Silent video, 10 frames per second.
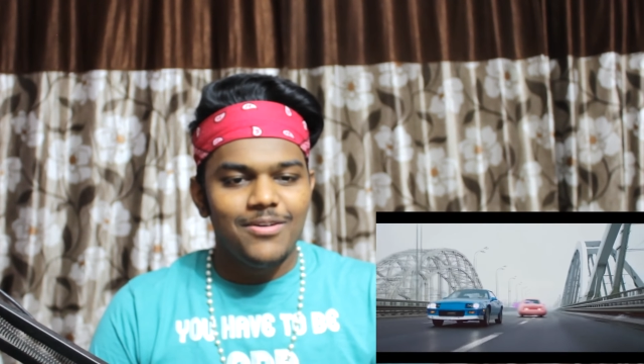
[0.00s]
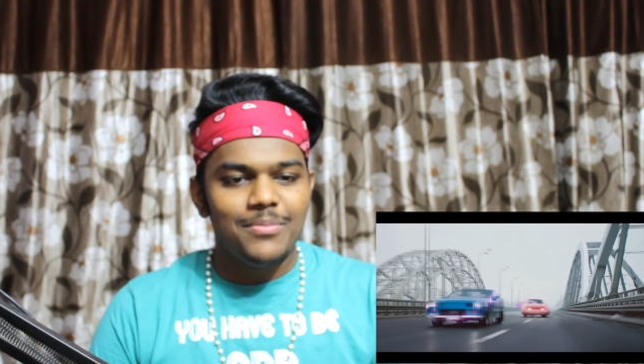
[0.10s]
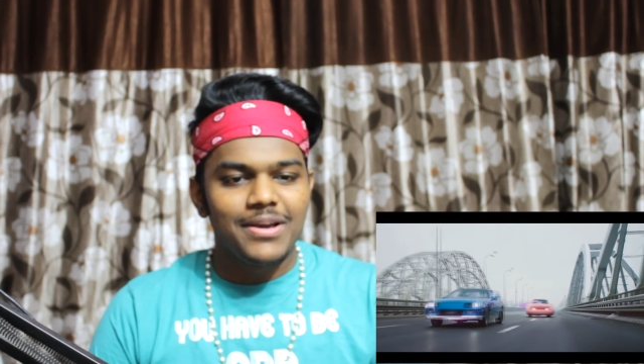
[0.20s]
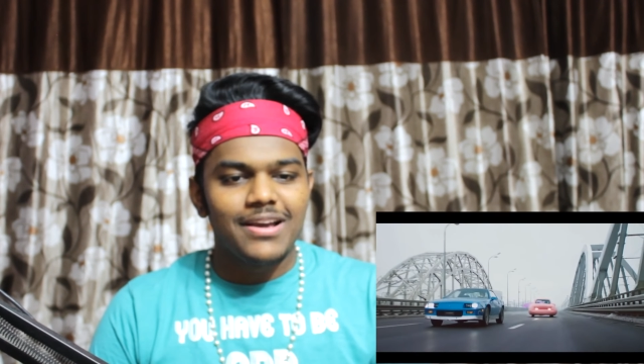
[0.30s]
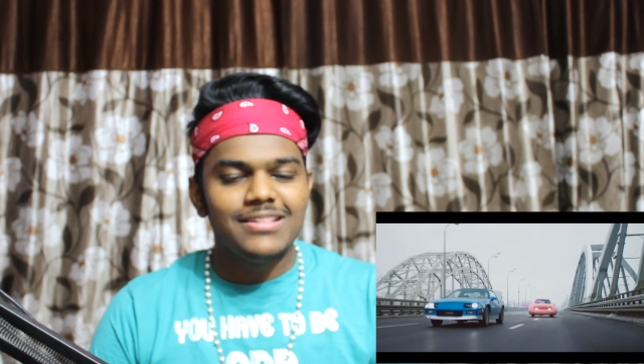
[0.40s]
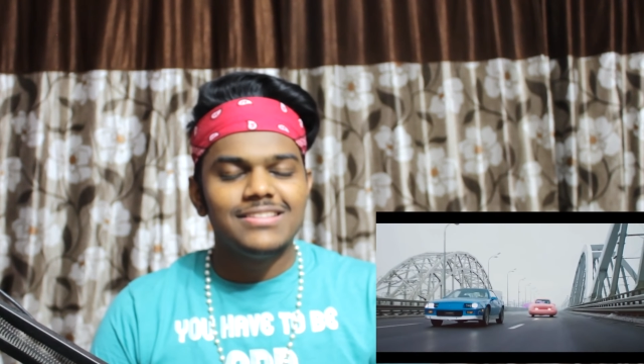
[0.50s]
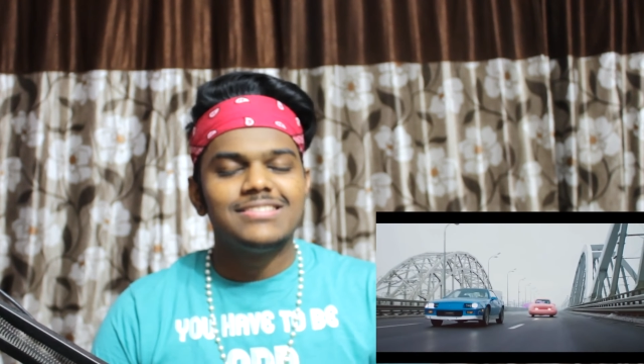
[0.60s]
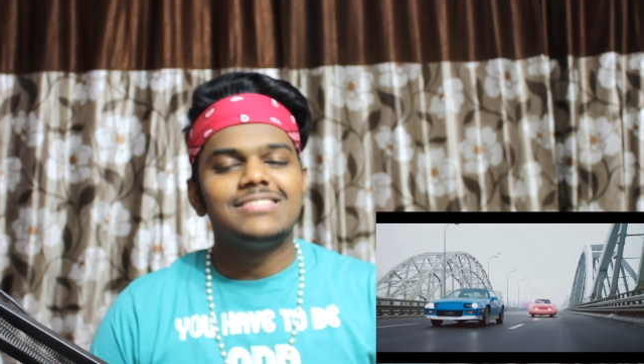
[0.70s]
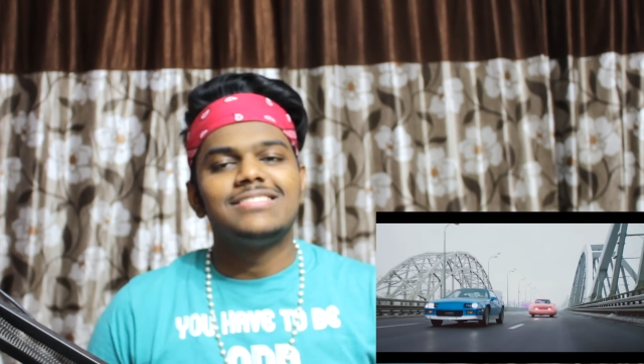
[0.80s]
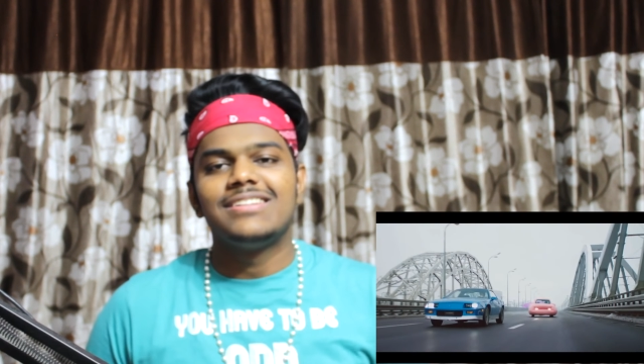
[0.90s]
Oh my god,
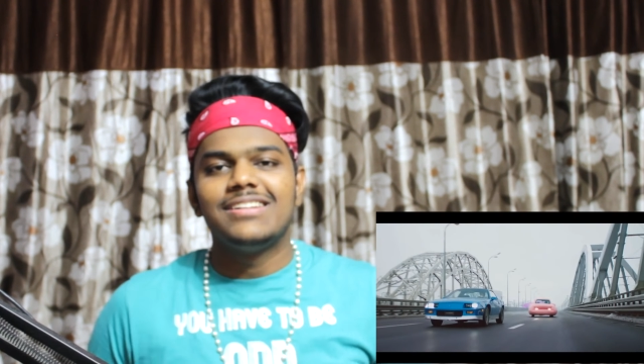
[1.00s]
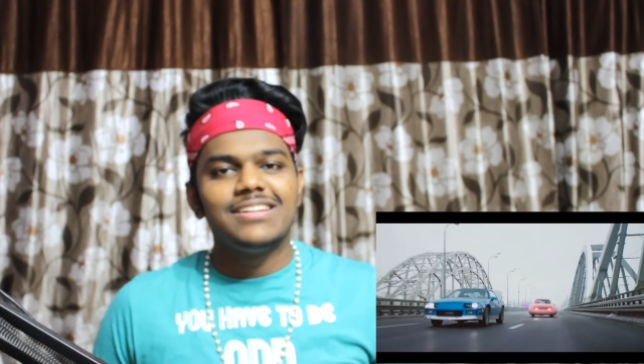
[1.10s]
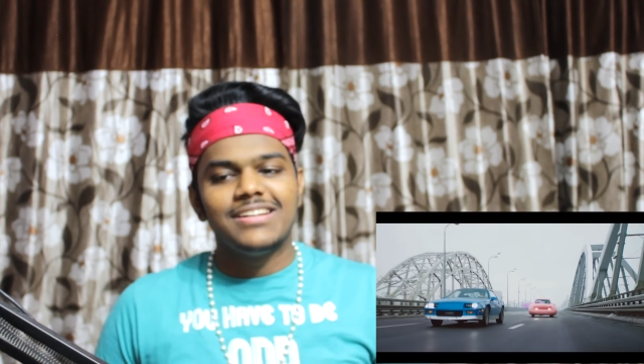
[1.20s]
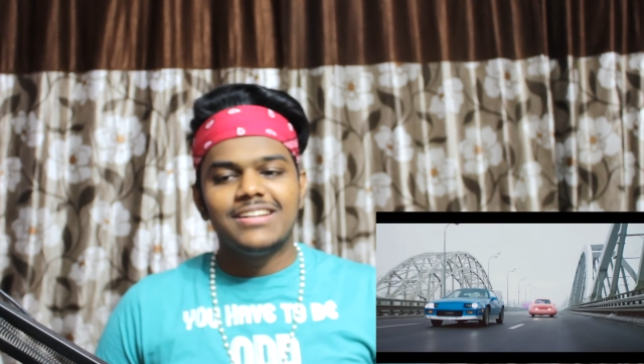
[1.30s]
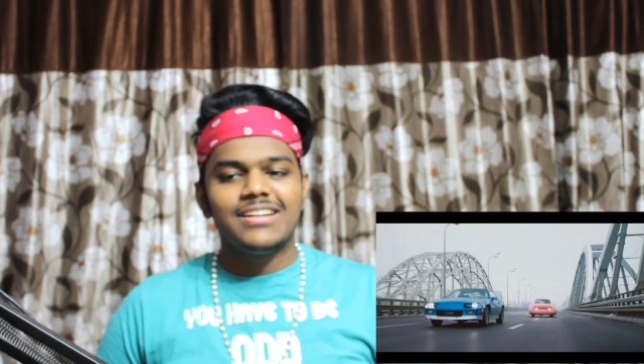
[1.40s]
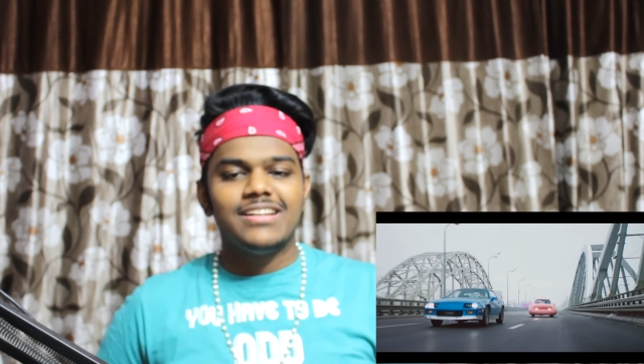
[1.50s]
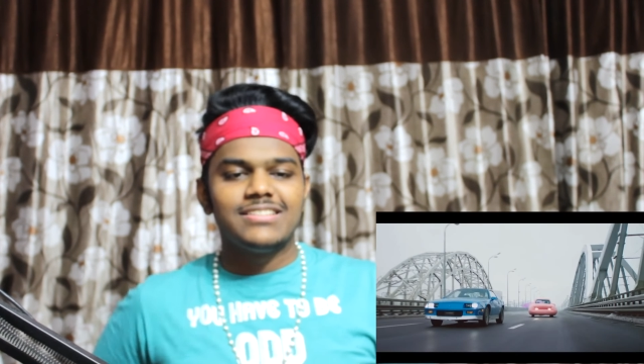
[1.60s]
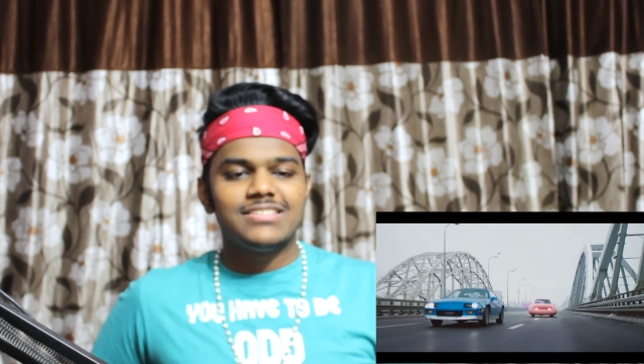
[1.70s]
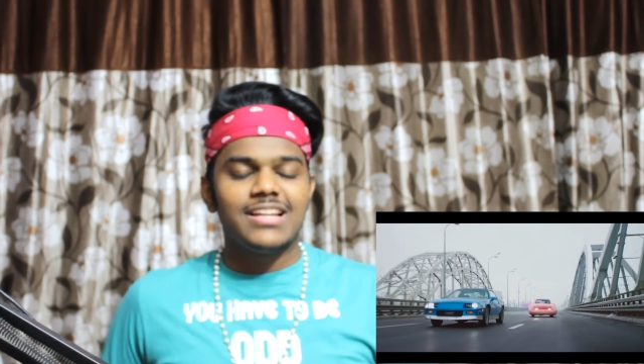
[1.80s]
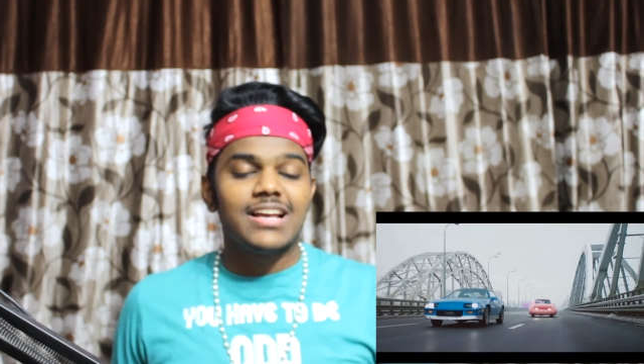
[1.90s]
this is literally
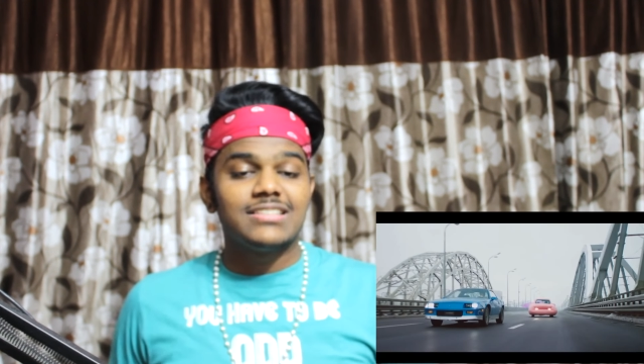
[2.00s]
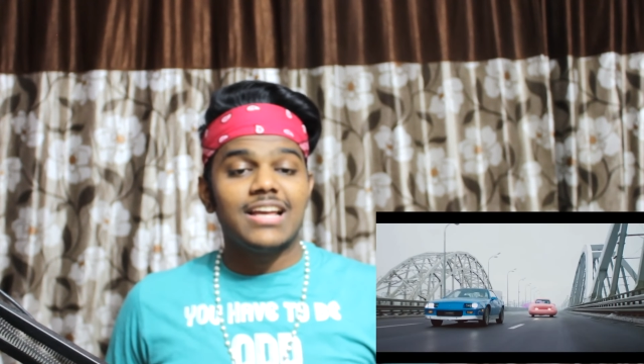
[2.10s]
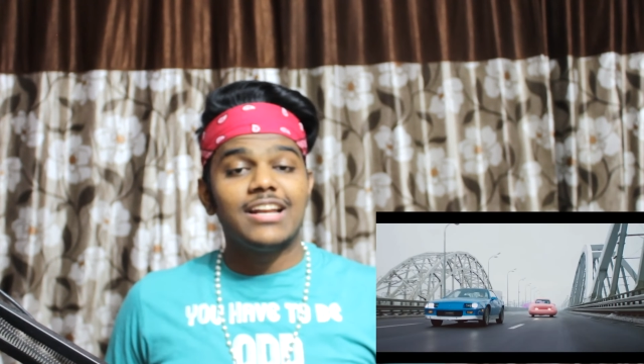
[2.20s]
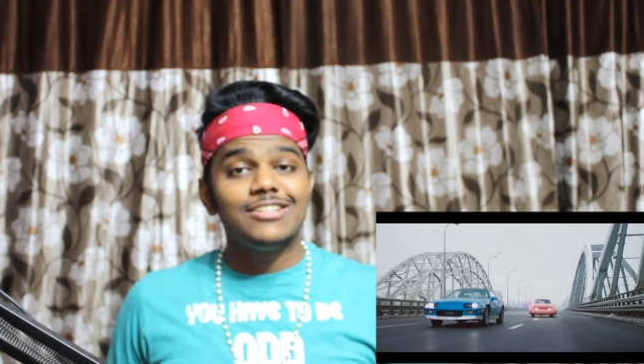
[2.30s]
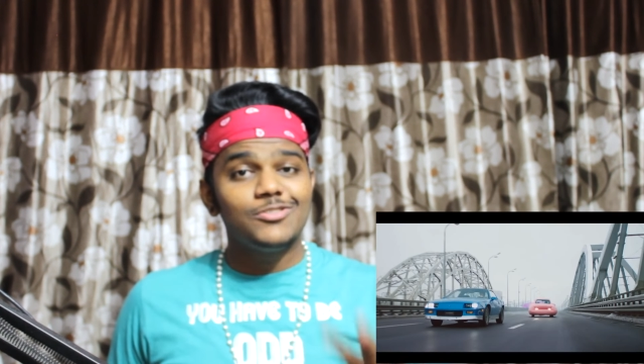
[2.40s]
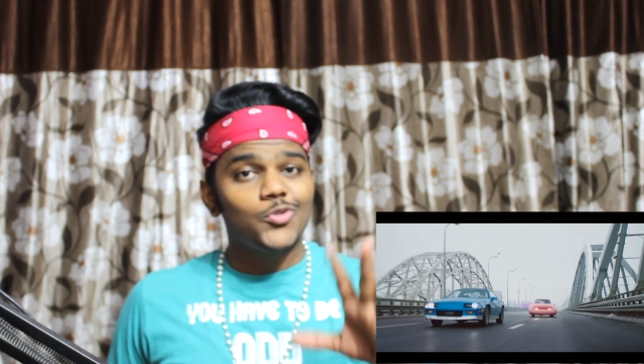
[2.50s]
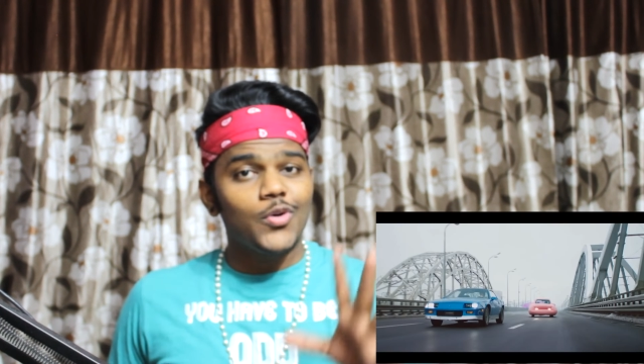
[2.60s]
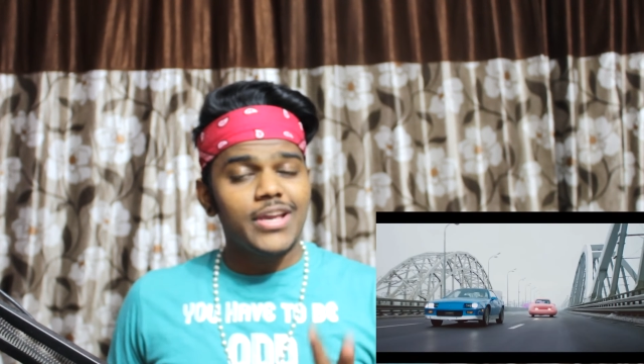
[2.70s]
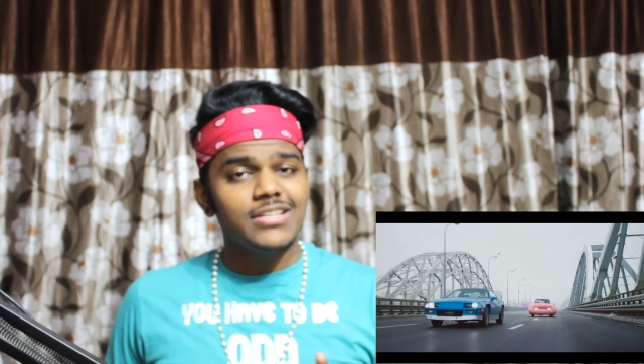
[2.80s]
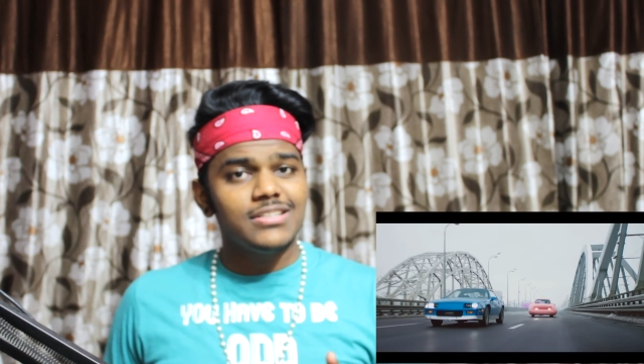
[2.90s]
insane, guys. And this
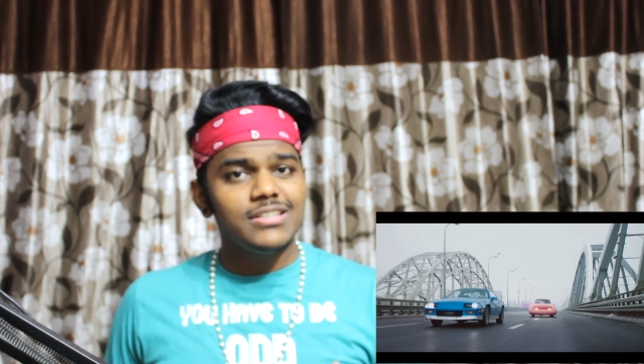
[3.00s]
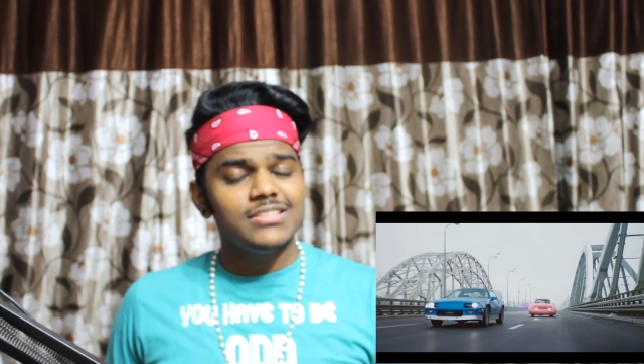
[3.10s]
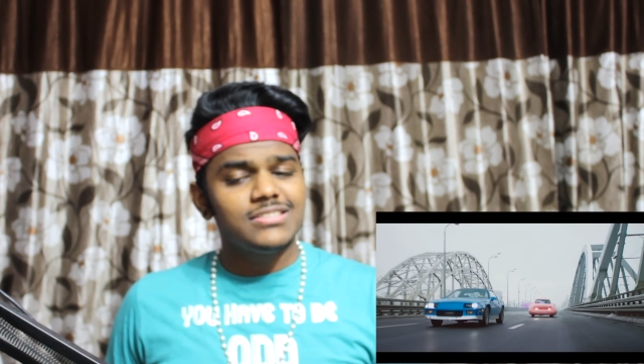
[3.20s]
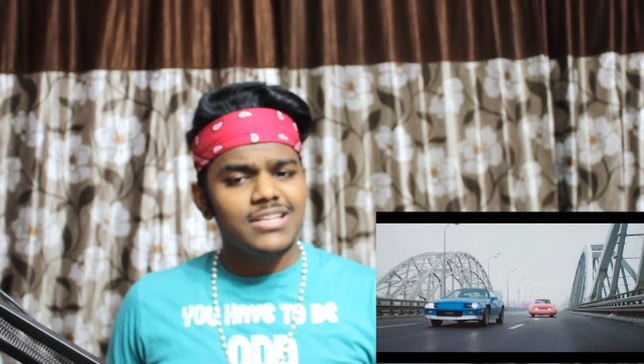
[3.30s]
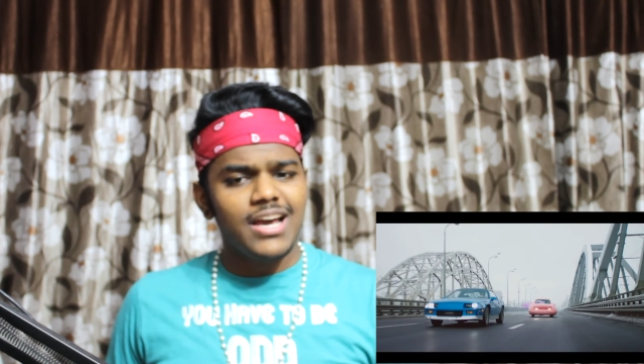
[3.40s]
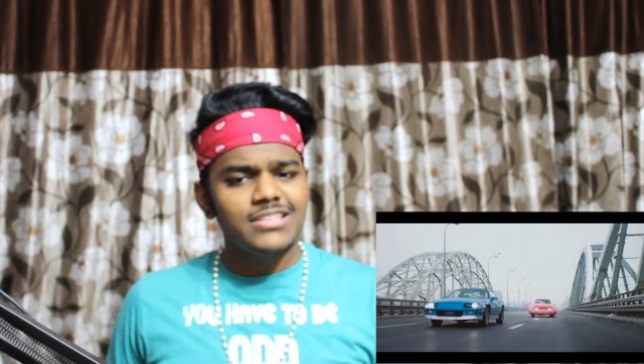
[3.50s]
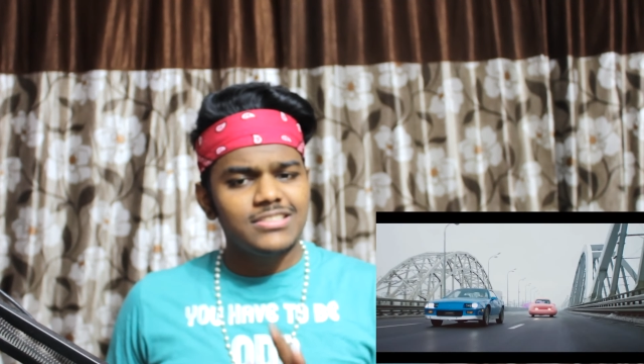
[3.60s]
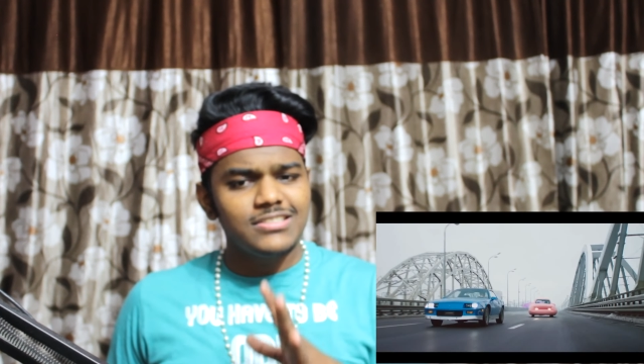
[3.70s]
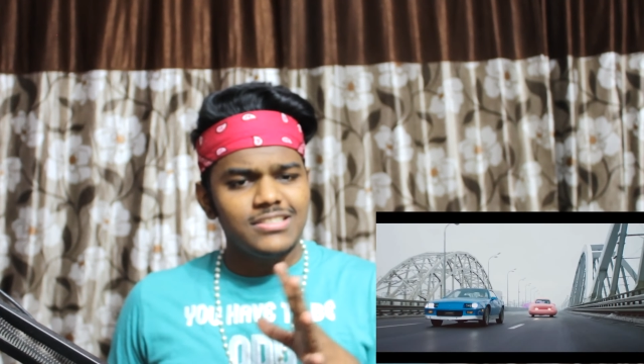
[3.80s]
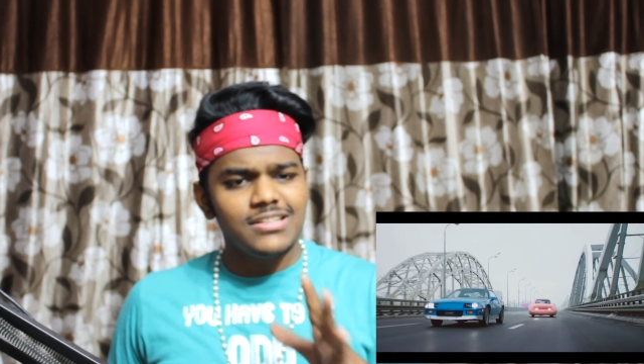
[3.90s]
location is, guys,
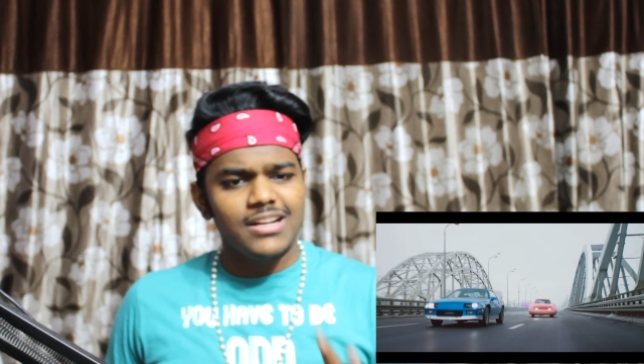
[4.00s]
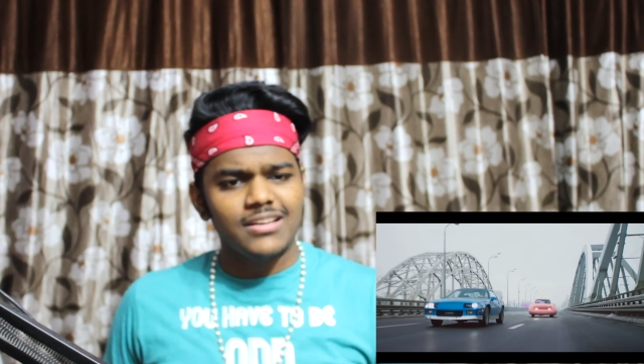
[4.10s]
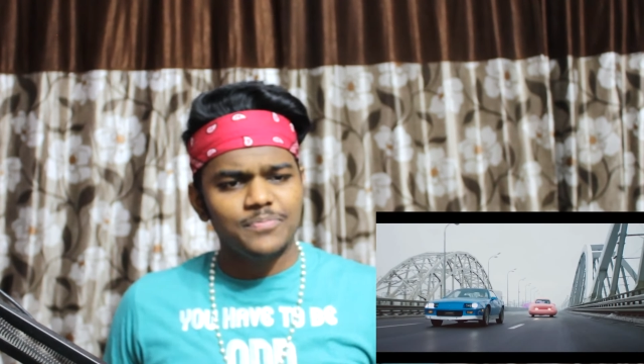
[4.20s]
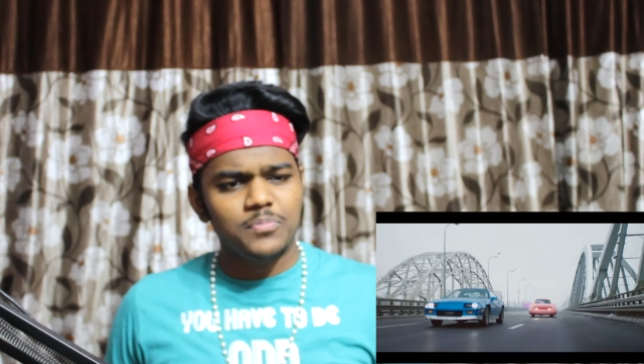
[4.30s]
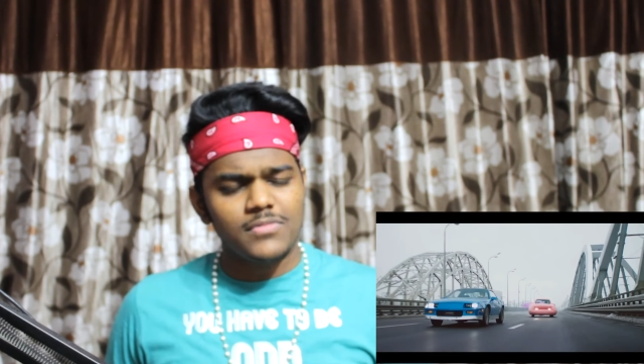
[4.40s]
is it like,